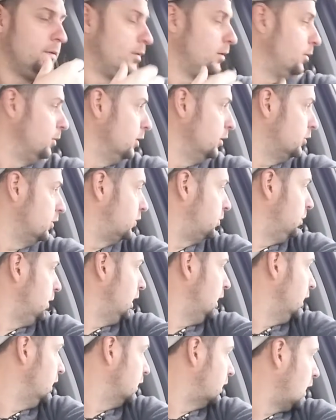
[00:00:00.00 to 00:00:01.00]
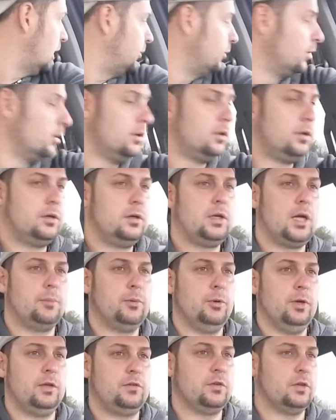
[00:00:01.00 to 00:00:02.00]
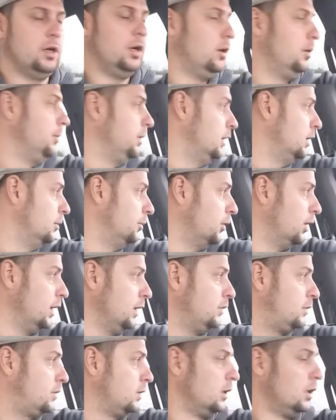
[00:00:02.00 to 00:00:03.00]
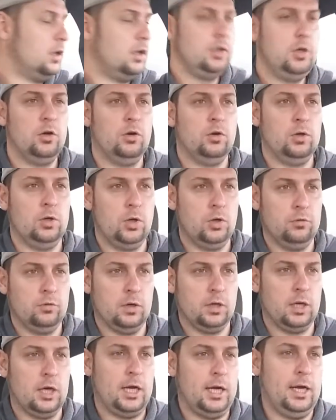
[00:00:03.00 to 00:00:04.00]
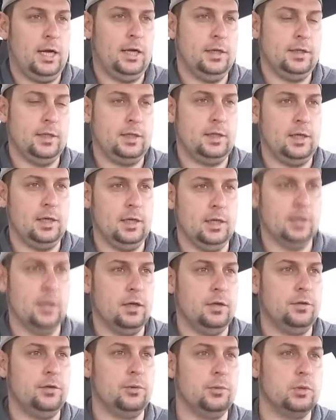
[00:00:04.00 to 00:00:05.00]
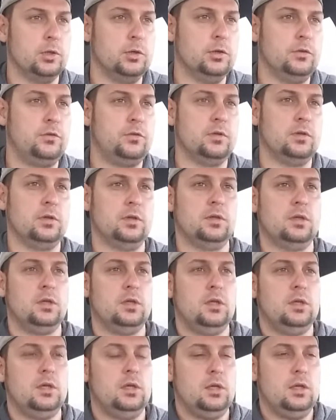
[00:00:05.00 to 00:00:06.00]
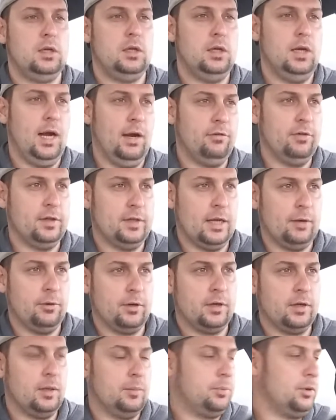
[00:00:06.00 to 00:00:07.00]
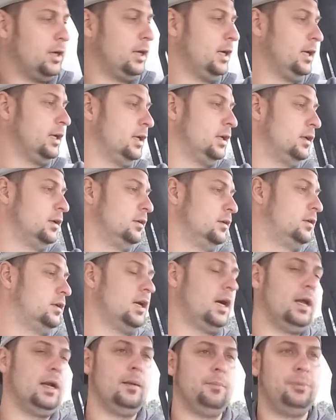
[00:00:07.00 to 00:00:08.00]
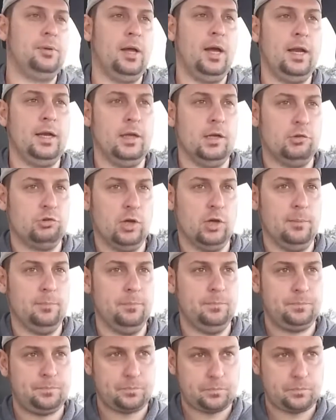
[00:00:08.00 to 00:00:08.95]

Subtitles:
We were just meeting a couple weeks ago, me and the boys, going over the gear and the routes and everything that we're gonna bring, and kind of planning the trip.